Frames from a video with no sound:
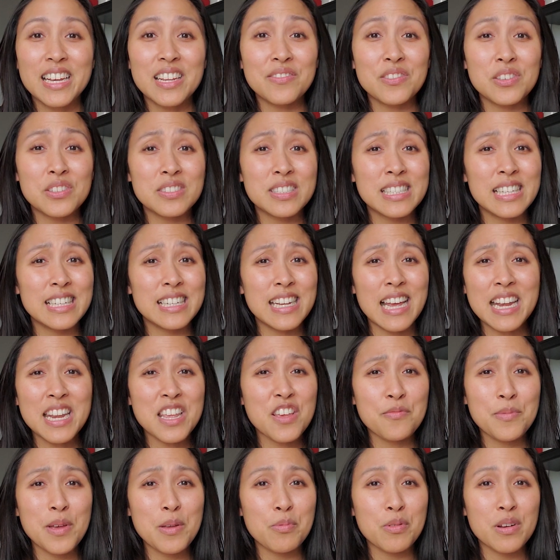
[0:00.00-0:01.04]
if you've seen any
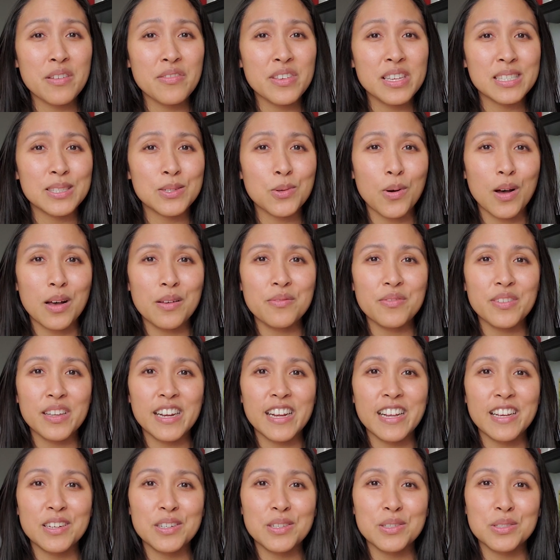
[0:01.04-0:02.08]
of my previous Guam
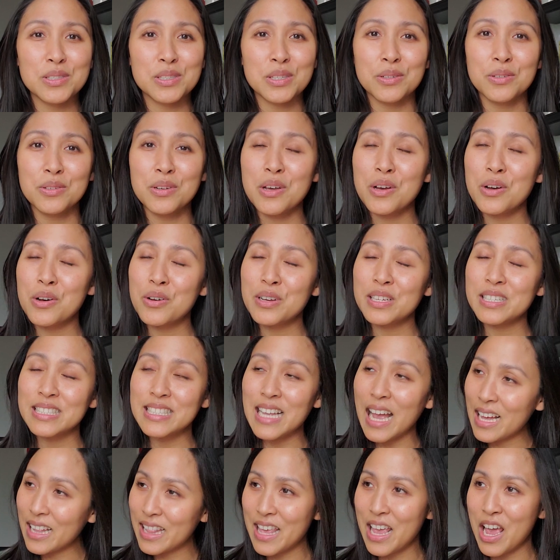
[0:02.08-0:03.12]
videos, you'll know
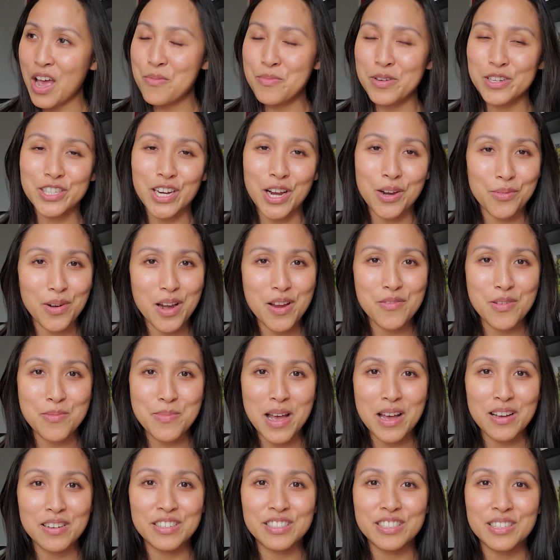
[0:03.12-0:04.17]
exactly how much I rave
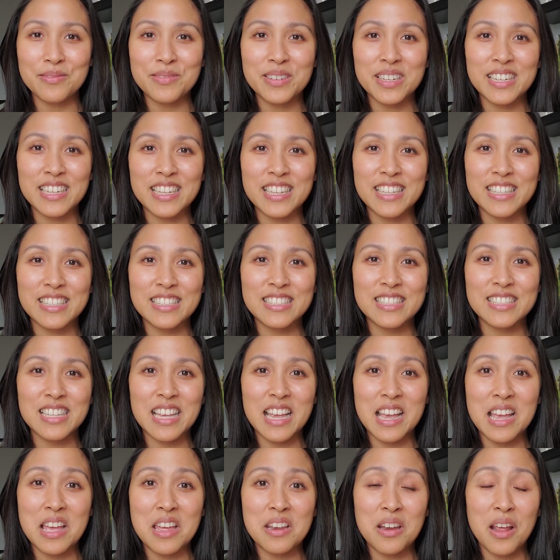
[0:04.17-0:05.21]
about Jimmy Dee's,
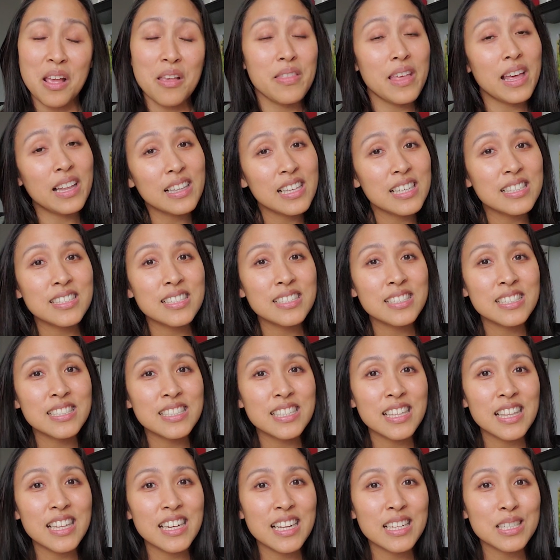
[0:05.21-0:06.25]
and that leads us into
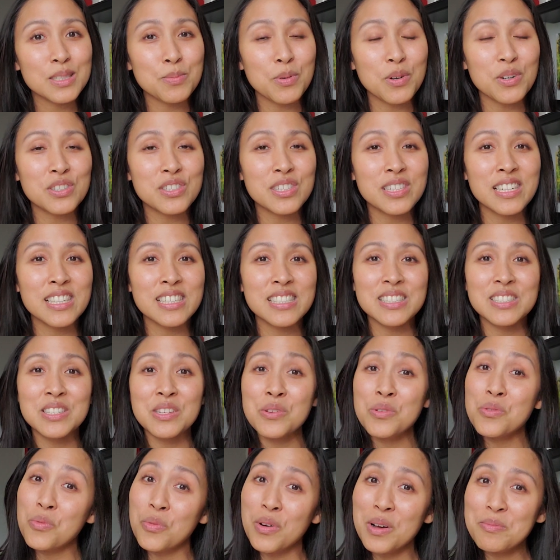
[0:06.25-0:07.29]
the next portion as
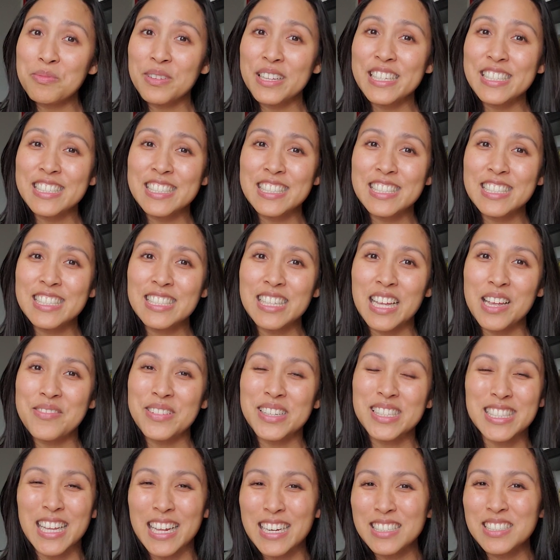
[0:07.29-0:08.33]
to what places I'm
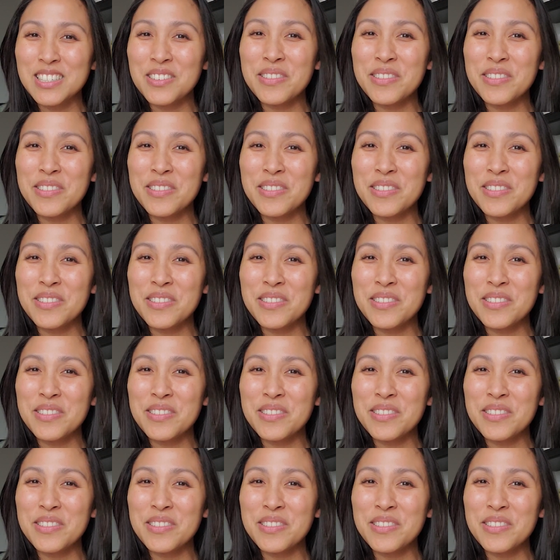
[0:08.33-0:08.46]
excited to